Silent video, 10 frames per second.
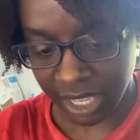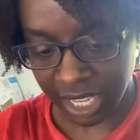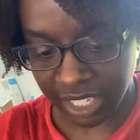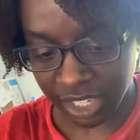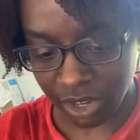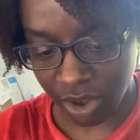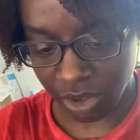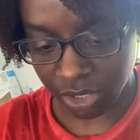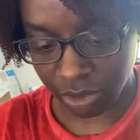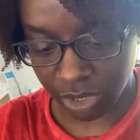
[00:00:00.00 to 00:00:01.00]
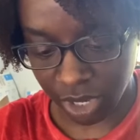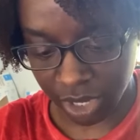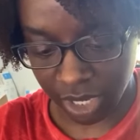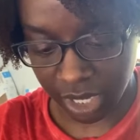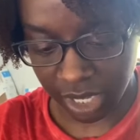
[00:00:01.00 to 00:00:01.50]
and it's going to also
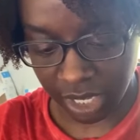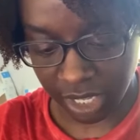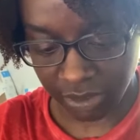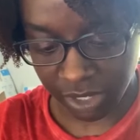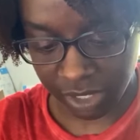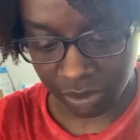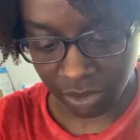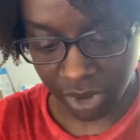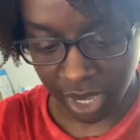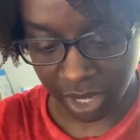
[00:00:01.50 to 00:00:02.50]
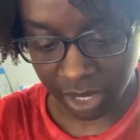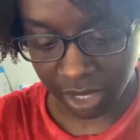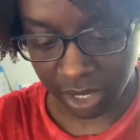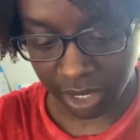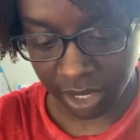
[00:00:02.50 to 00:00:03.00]
darken it and give it some red.
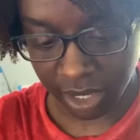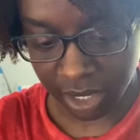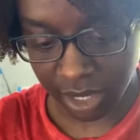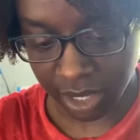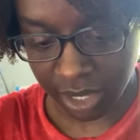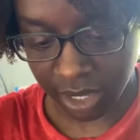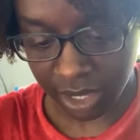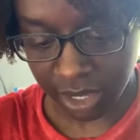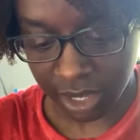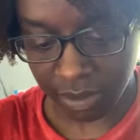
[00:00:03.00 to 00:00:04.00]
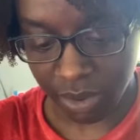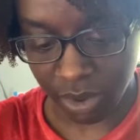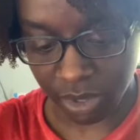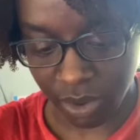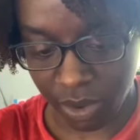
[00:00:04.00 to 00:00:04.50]
I'm
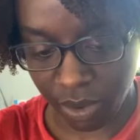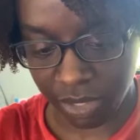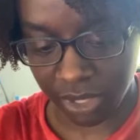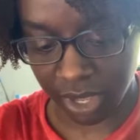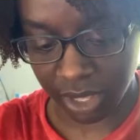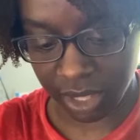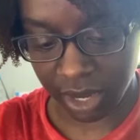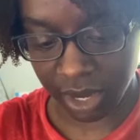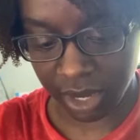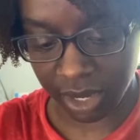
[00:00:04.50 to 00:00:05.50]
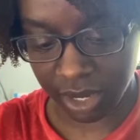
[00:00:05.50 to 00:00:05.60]
pouring the whole thing in there.